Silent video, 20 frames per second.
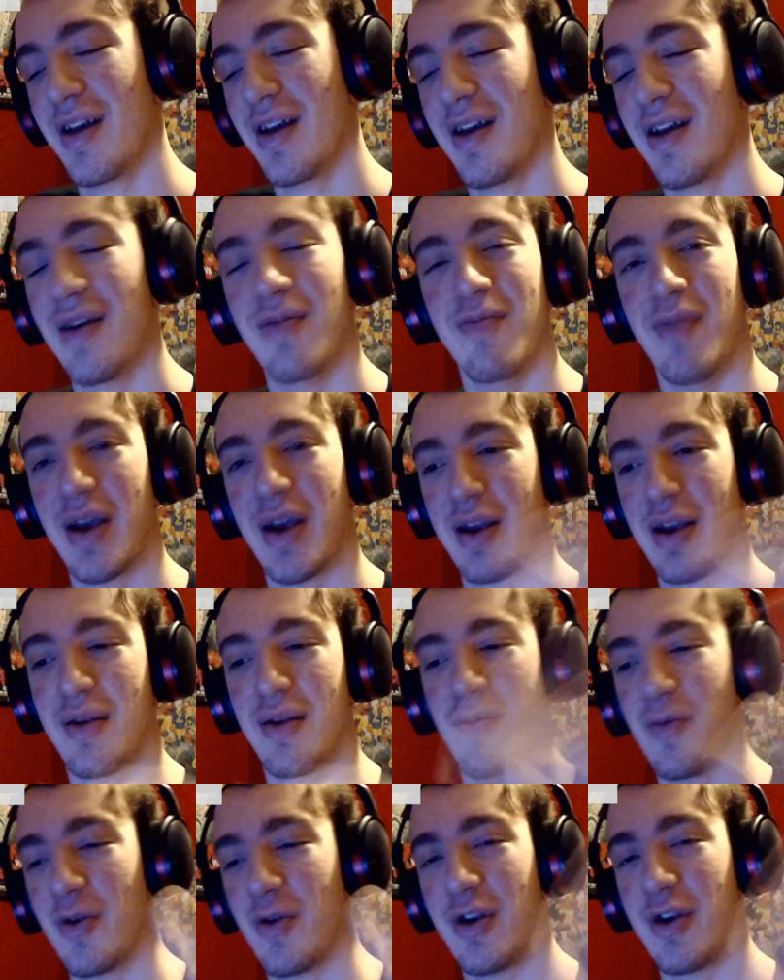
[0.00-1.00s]
make
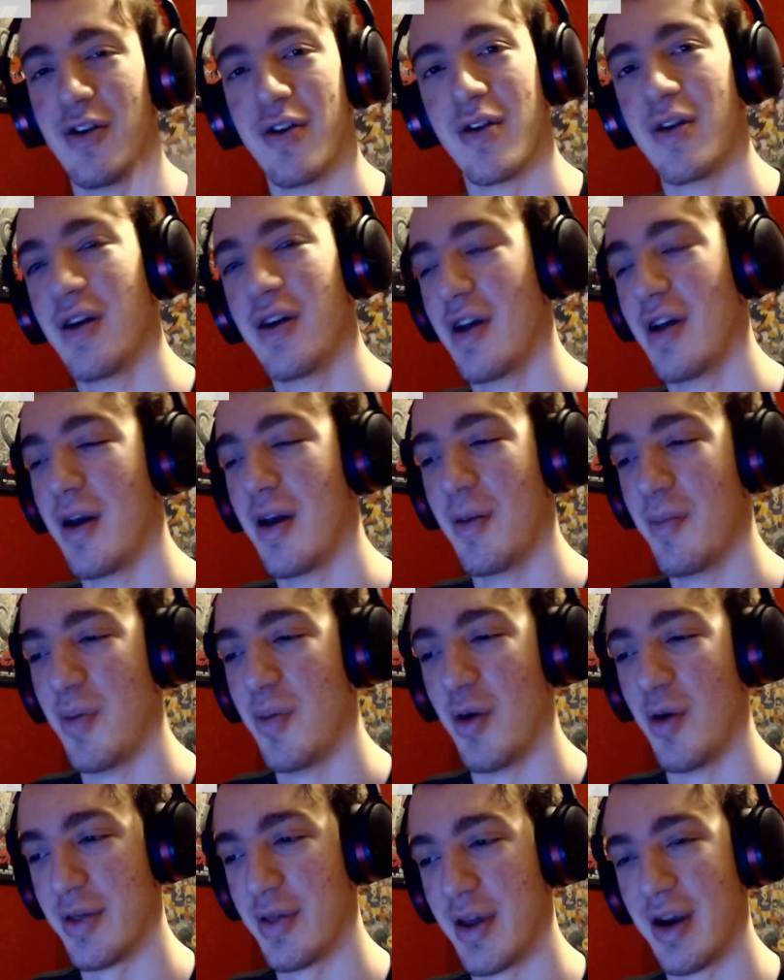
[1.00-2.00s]
some weird
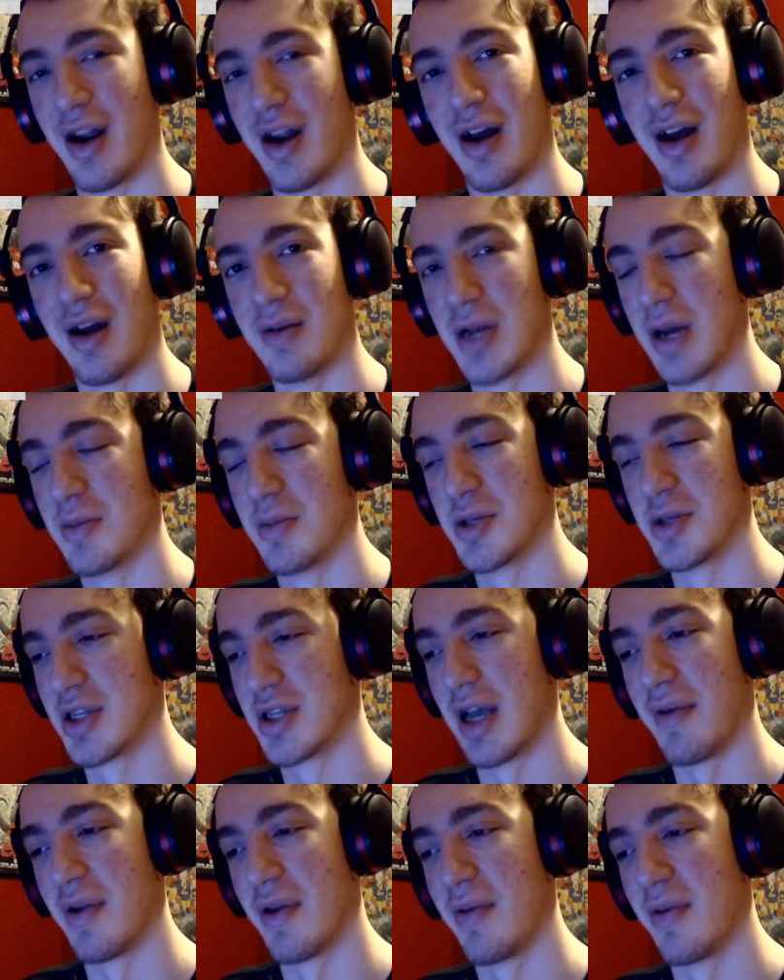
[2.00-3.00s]
point that I'm just
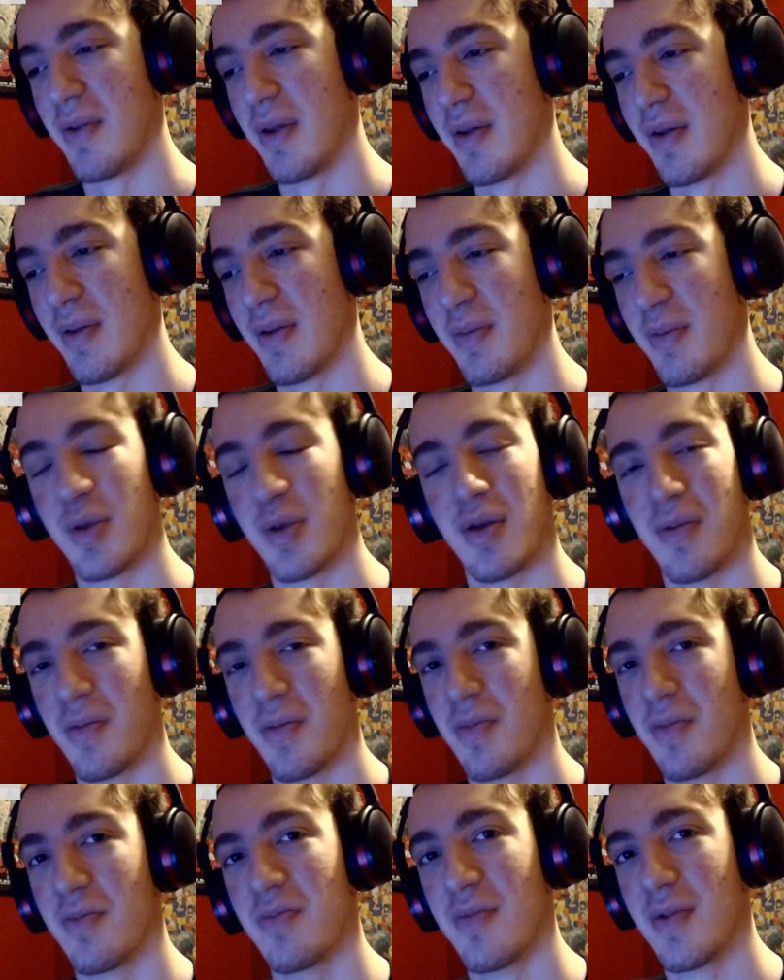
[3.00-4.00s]
having some
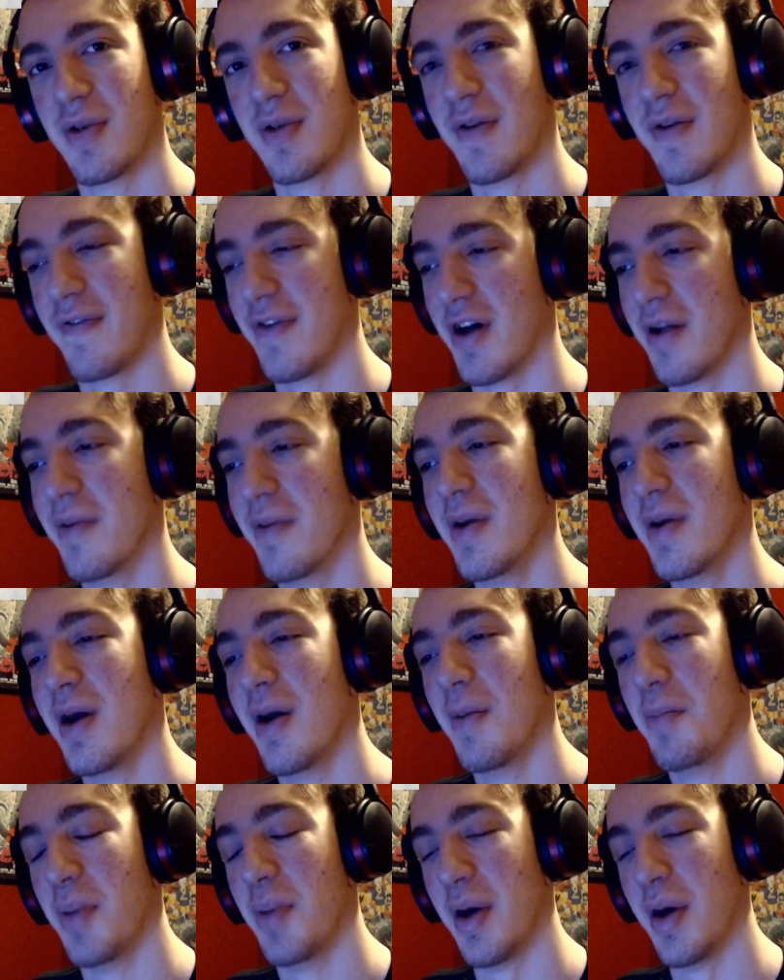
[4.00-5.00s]
fun,
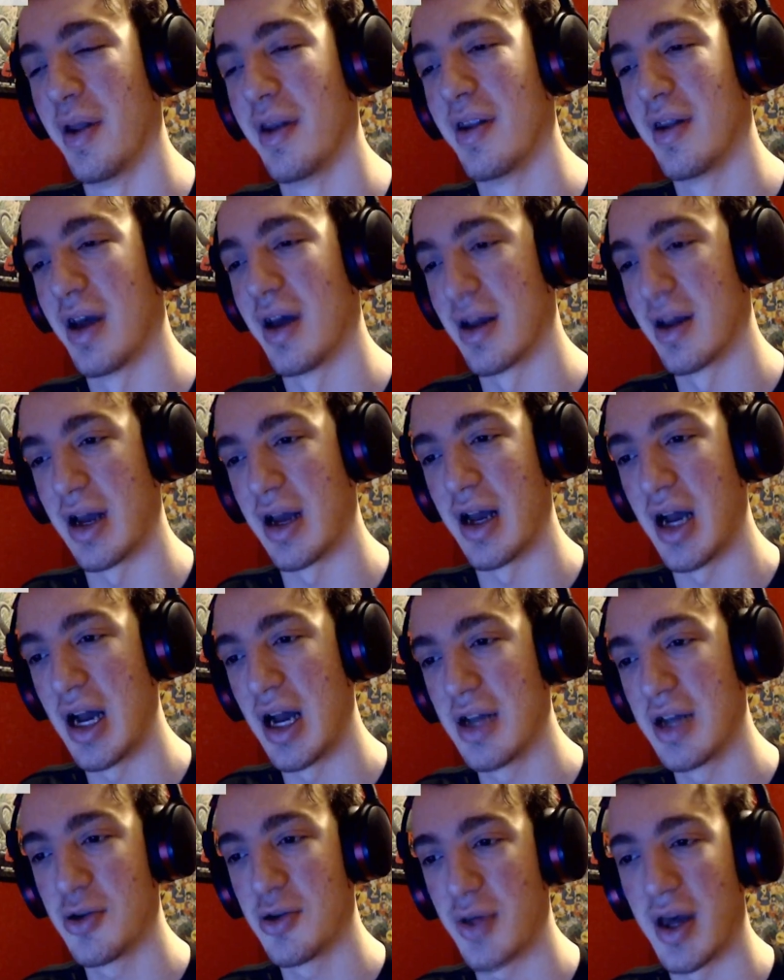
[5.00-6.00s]
but
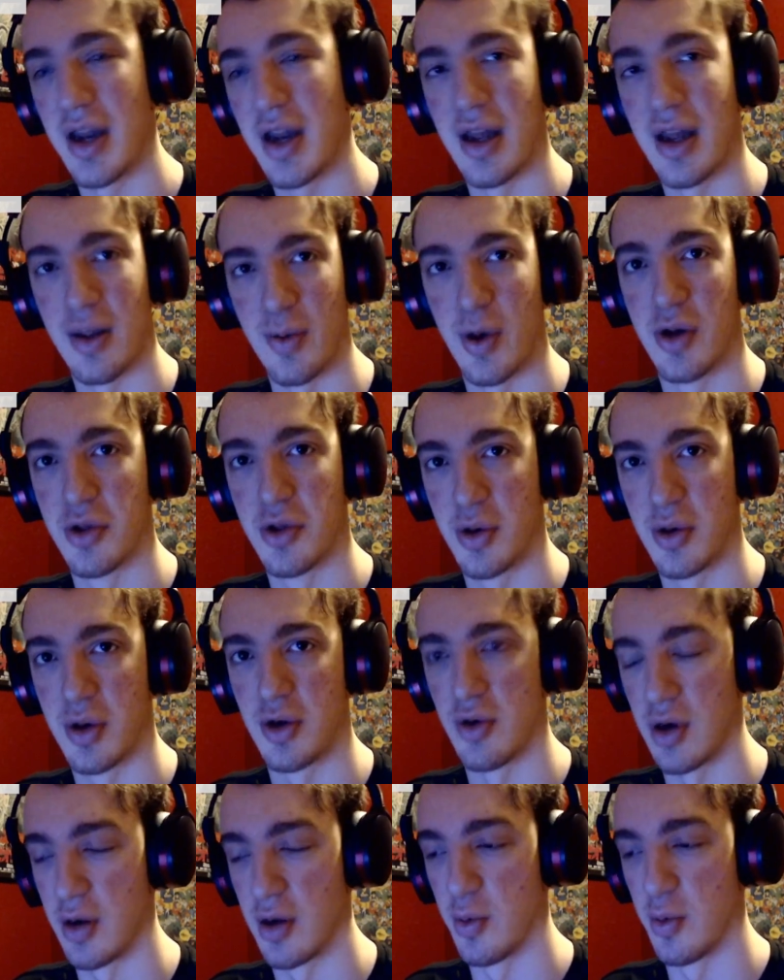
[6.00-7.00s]
I do that as well to a
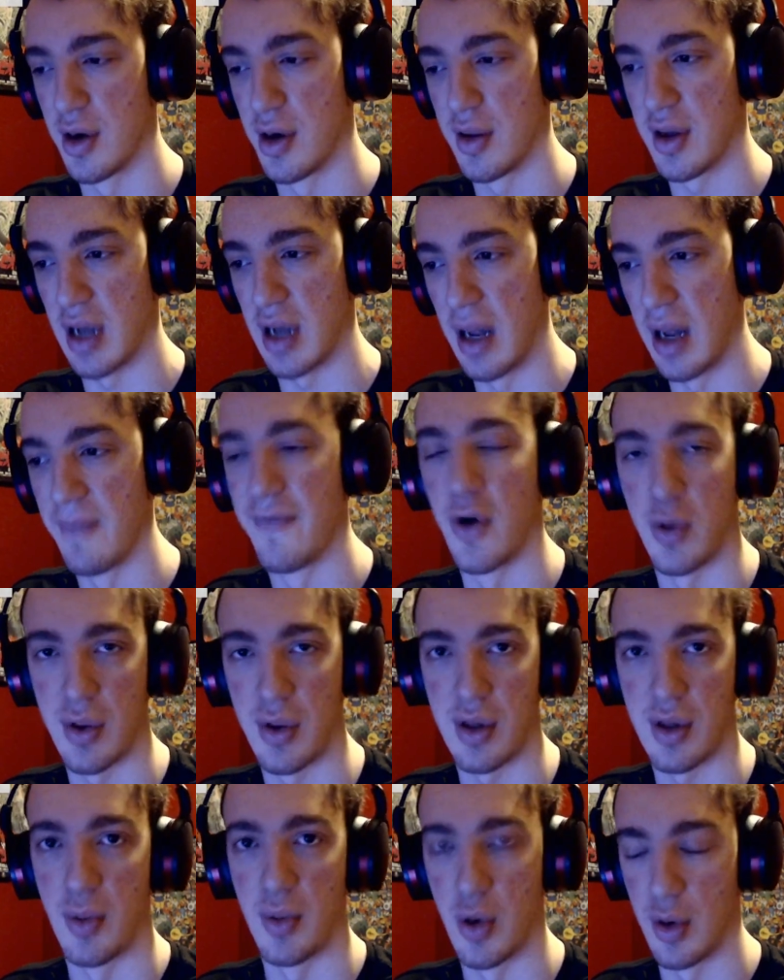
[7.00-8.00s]
degree where it's like I'm
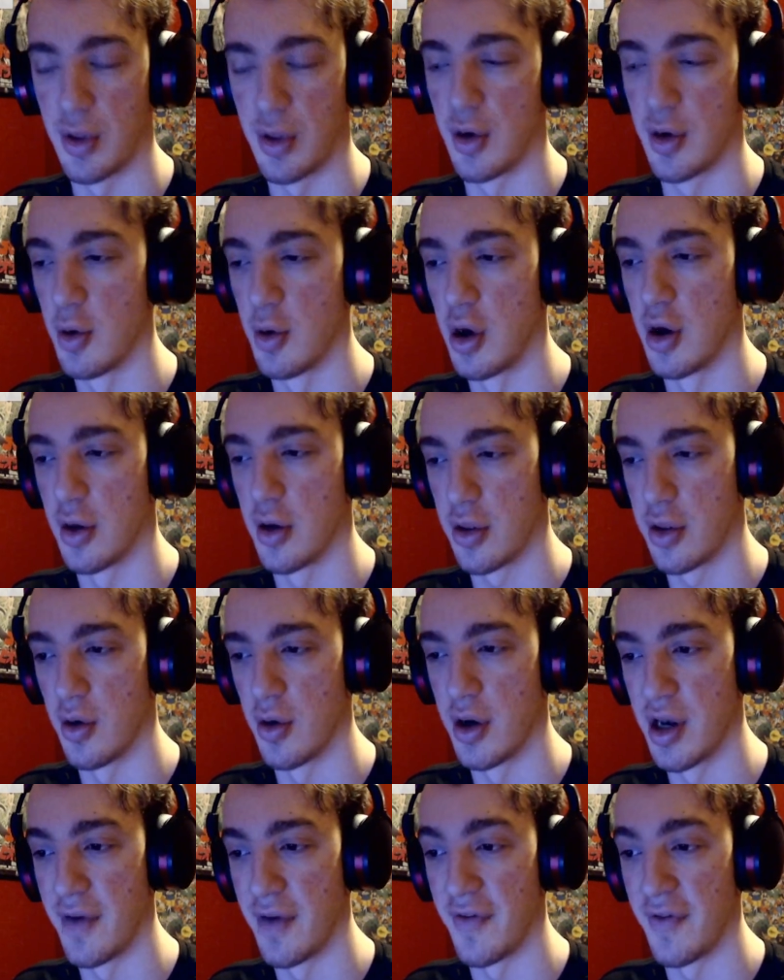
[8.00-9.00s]
focusing more so on
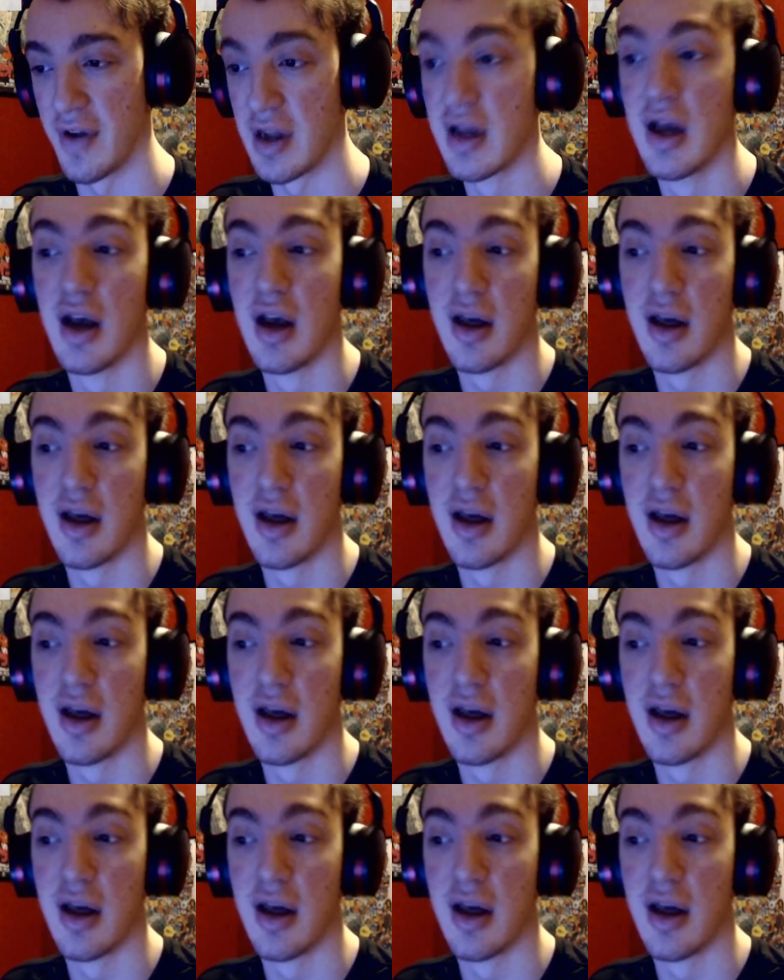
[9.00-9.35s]
story and everything.